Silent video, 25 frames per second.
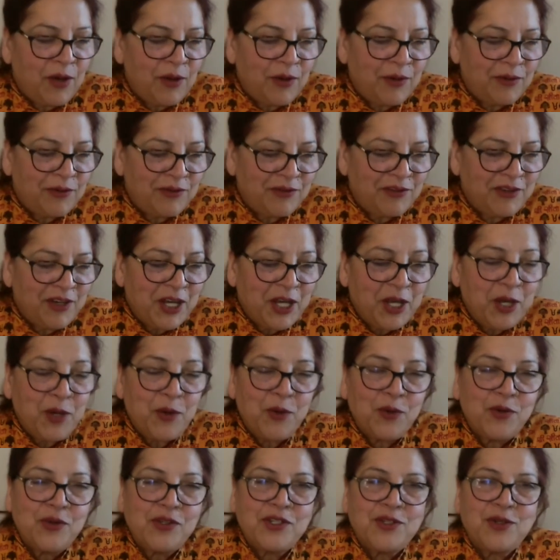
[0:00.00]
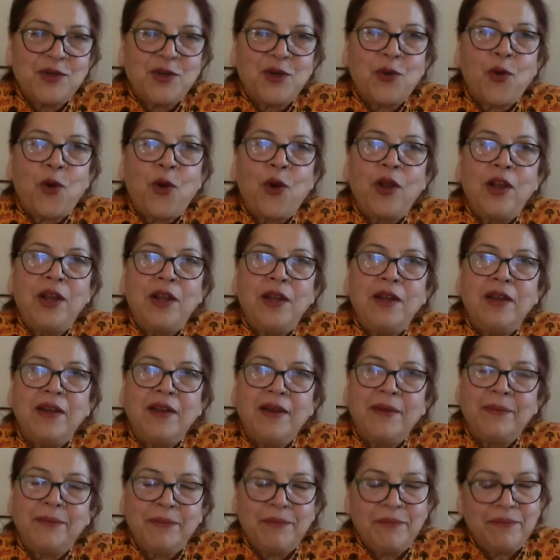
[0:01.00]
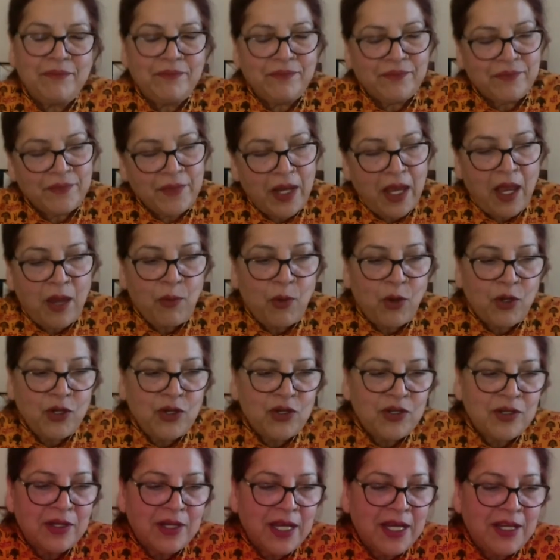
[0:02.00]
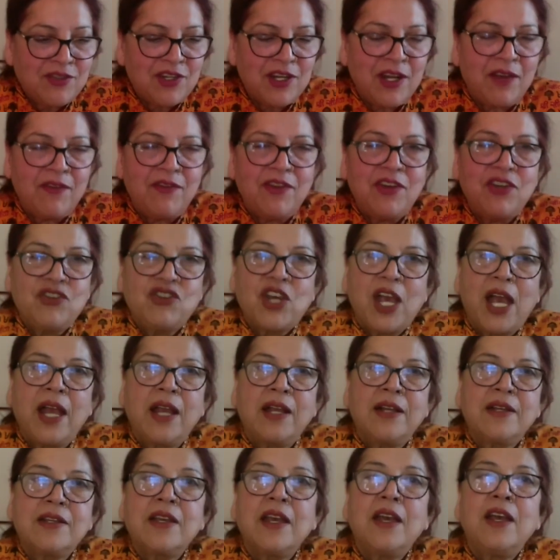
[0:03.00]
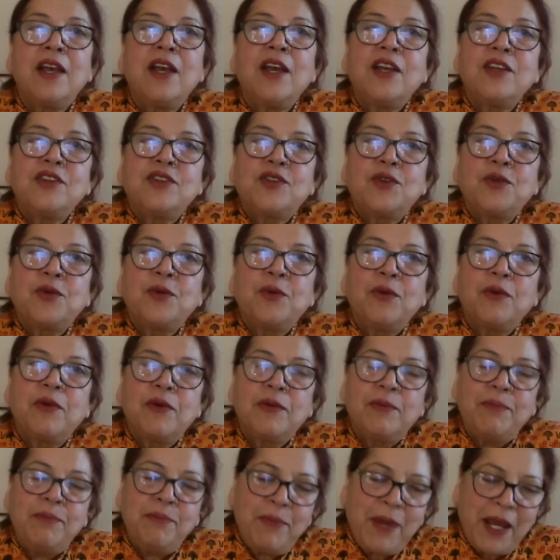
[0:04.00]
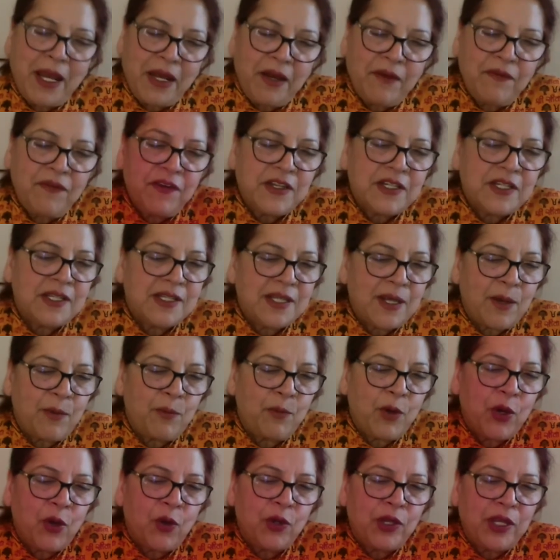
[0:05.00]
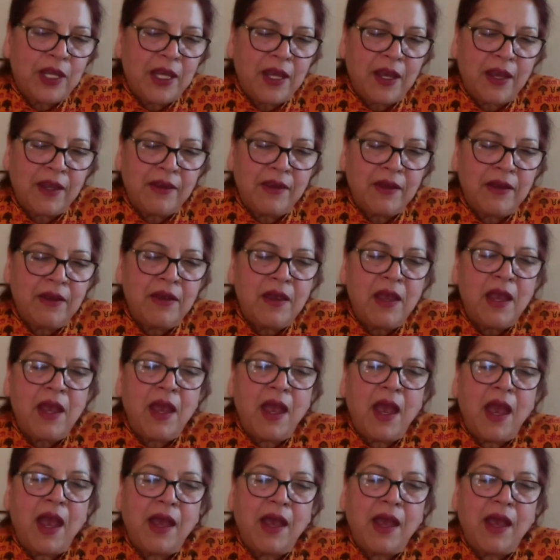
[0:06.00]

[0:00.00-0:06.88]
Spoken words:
of use to you all. I want each and every child to benefit in some way or the other,